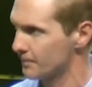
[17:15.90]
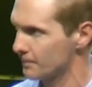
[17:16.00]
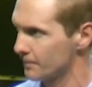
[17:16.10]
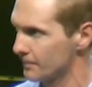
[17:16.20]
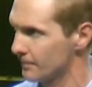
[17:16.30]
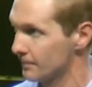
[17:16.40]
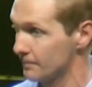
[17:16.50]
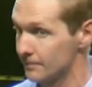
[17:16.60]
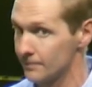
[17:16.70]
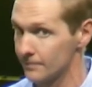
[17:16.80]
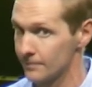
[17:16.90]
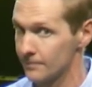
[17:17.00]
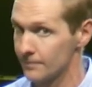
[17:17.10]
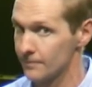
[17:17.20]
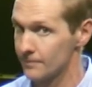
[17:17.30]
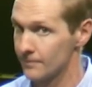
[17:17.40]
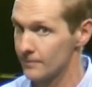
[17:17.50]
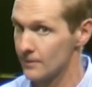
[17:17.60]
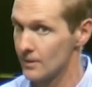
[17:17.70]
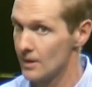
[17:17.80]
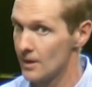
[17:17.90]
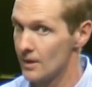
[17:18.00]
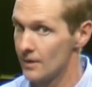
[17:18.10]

(no one is talking)